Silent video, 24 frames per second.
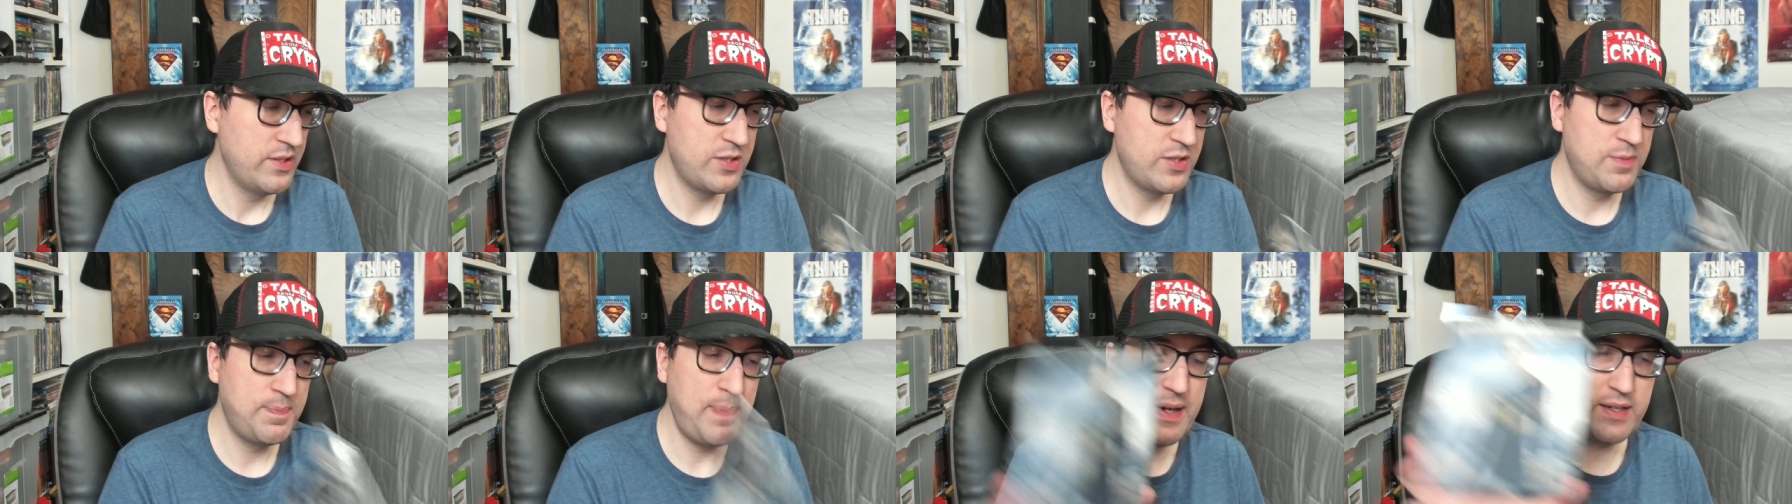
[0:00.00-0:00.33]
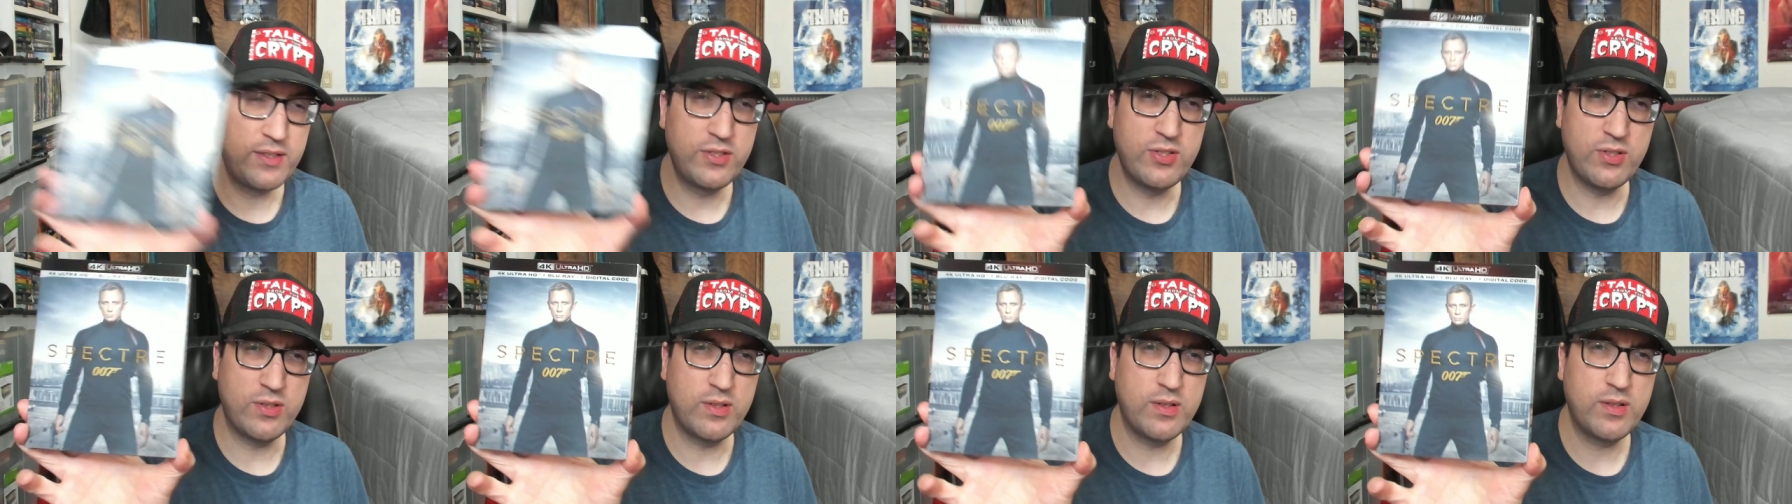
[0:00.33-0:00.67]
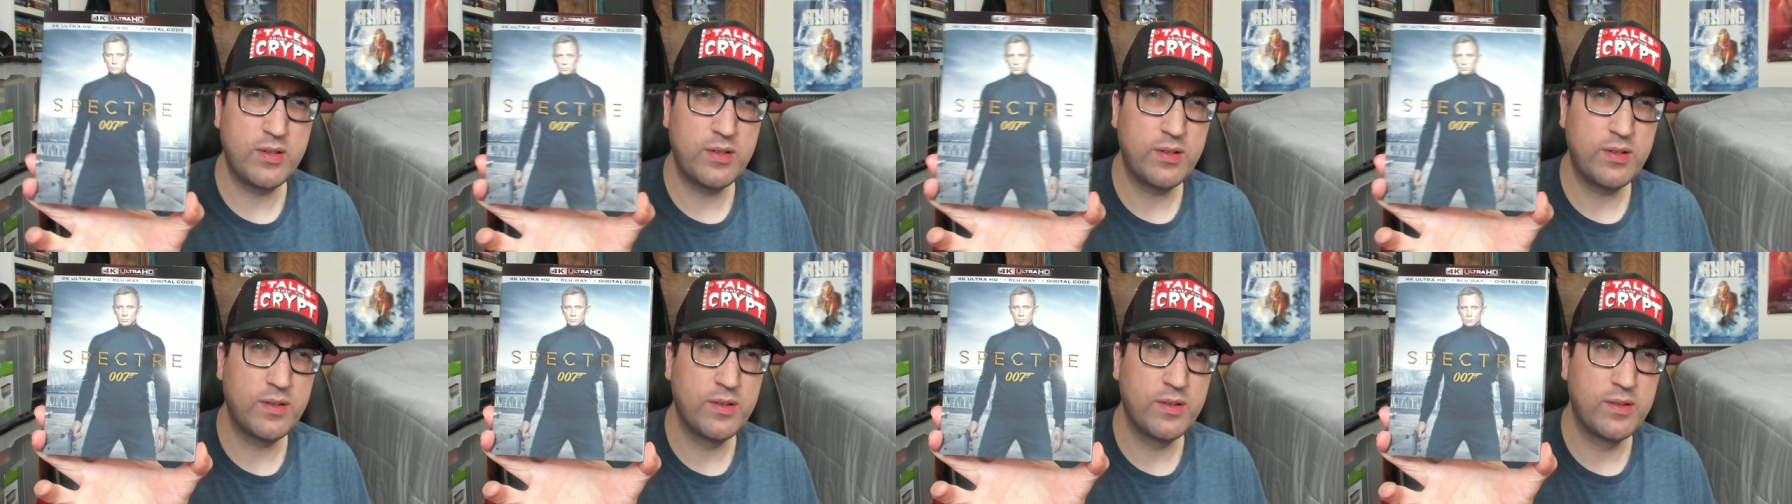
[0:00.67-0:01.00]

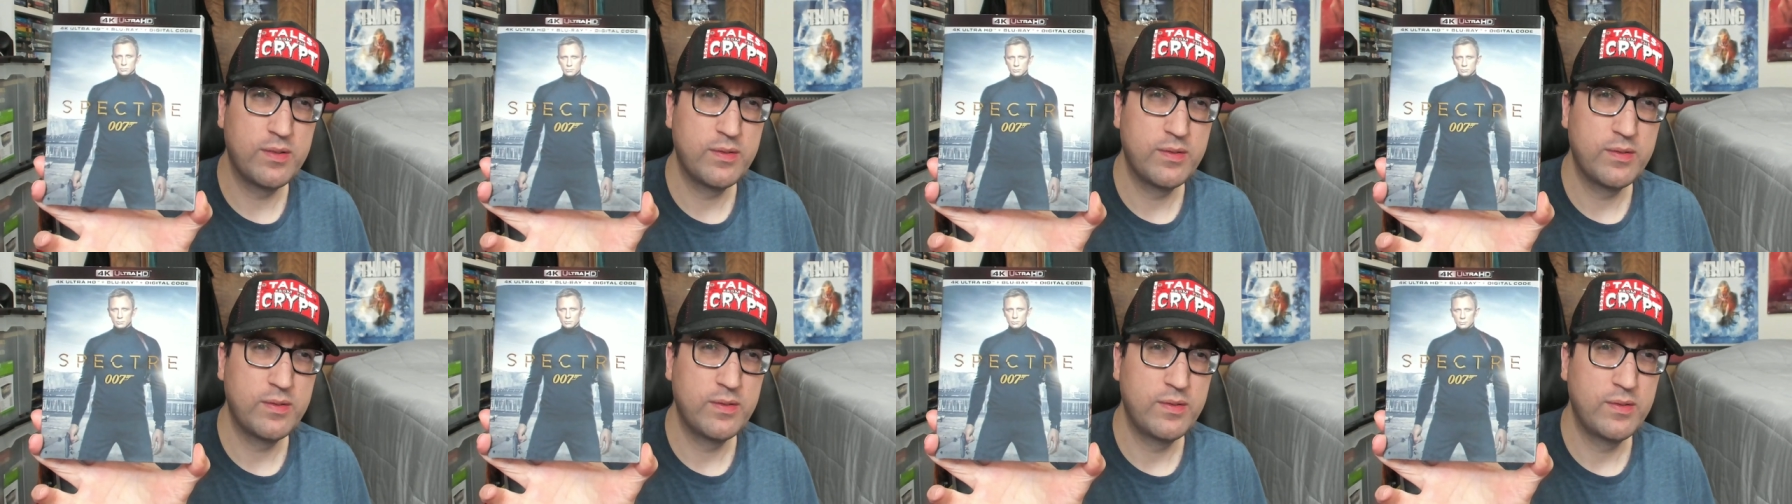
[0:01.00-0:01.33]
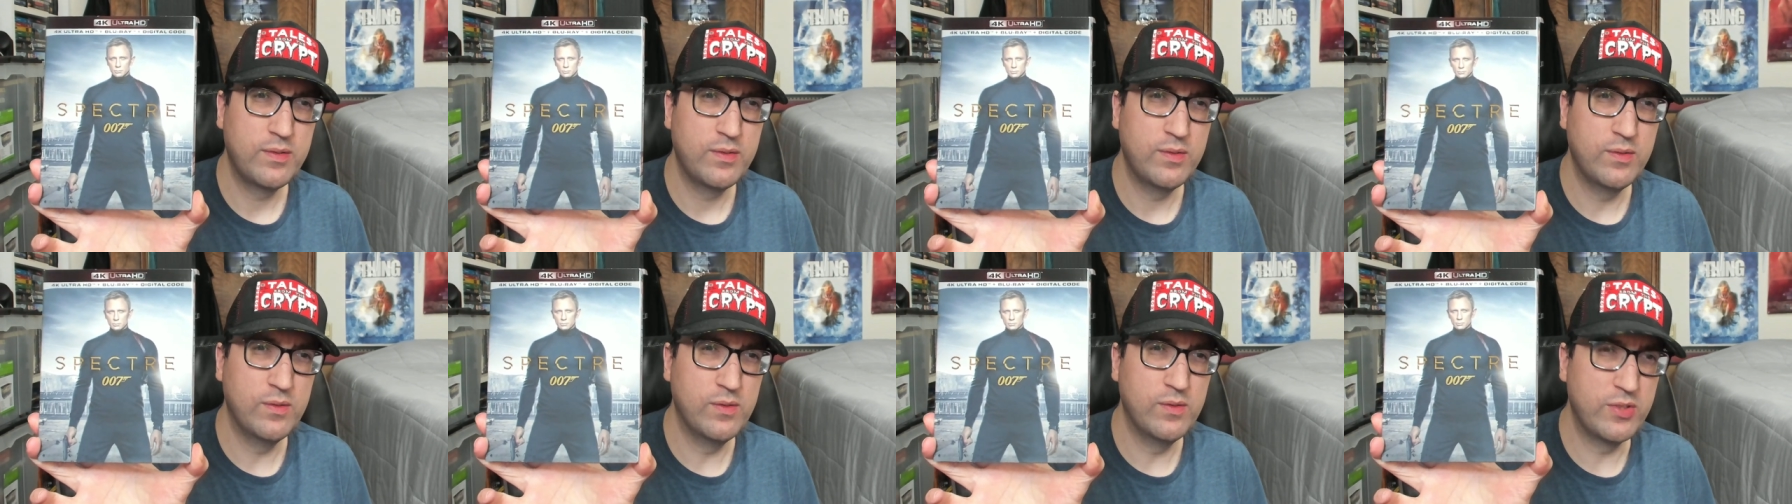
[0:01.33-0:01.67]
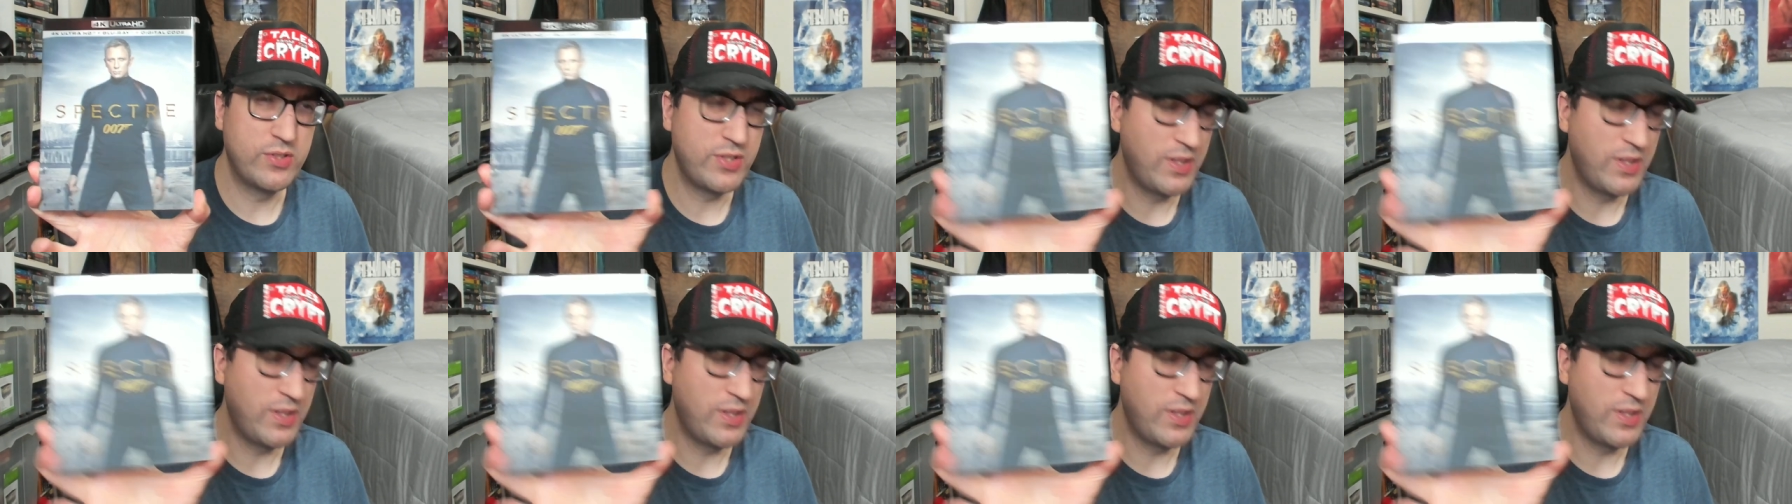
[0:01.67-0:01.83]
Spectre, which I